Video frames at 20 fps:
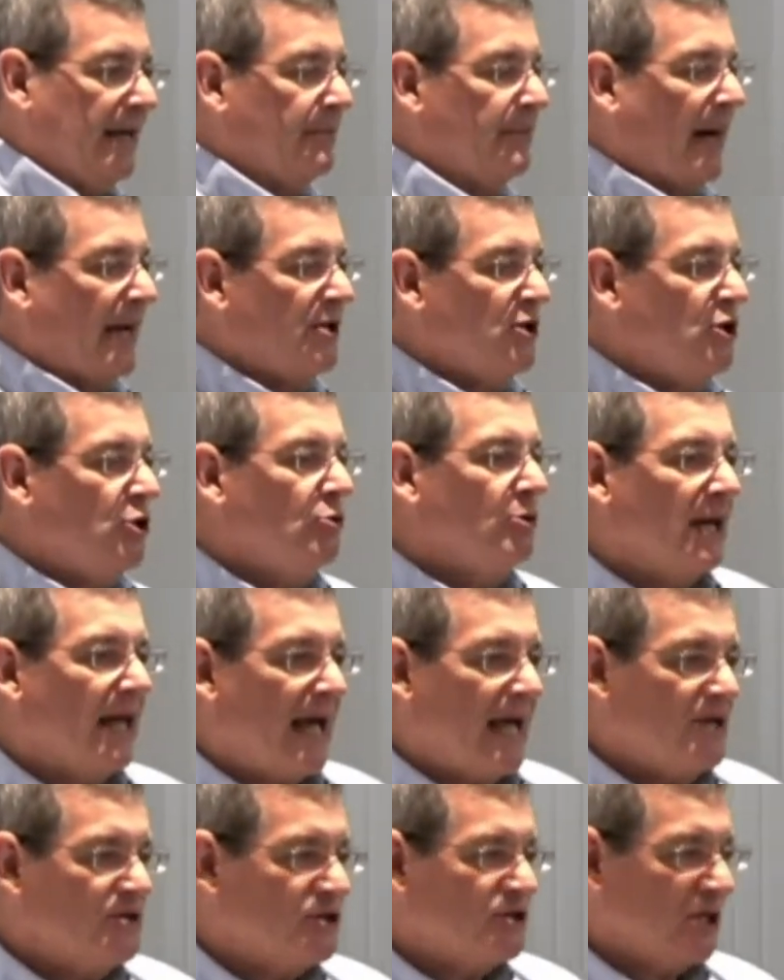by
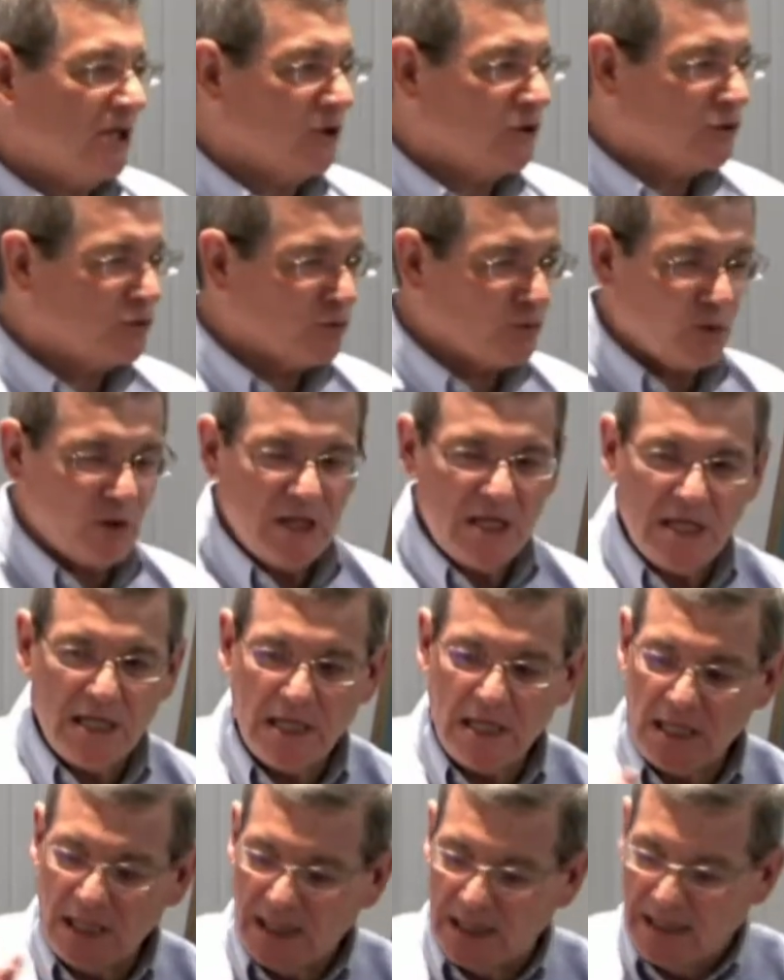utilizing
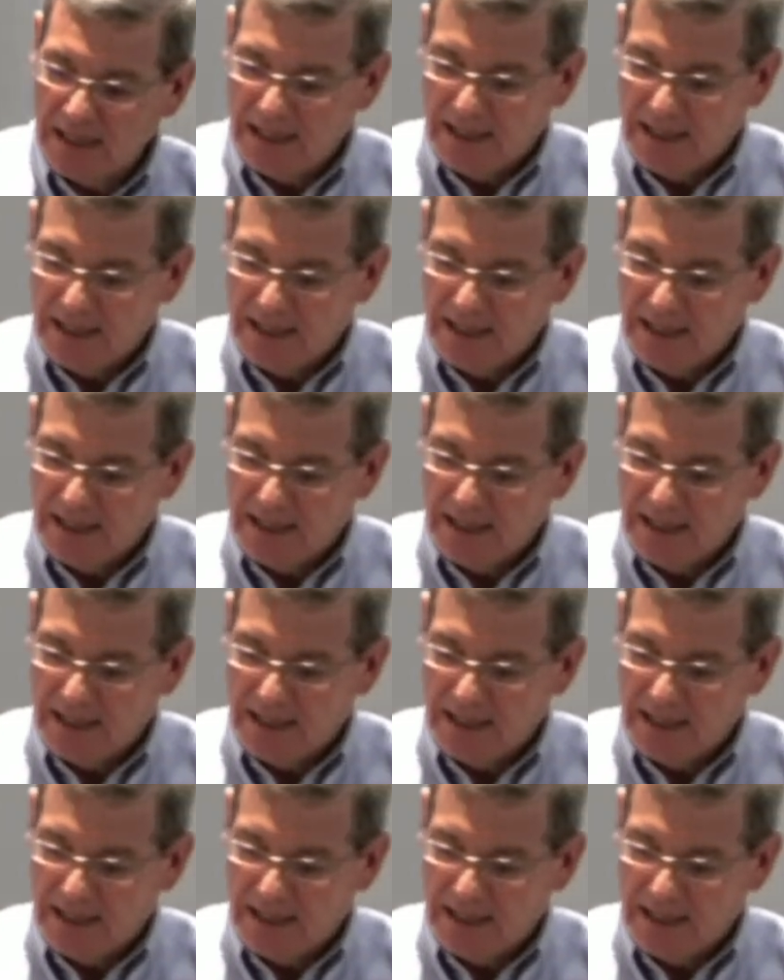three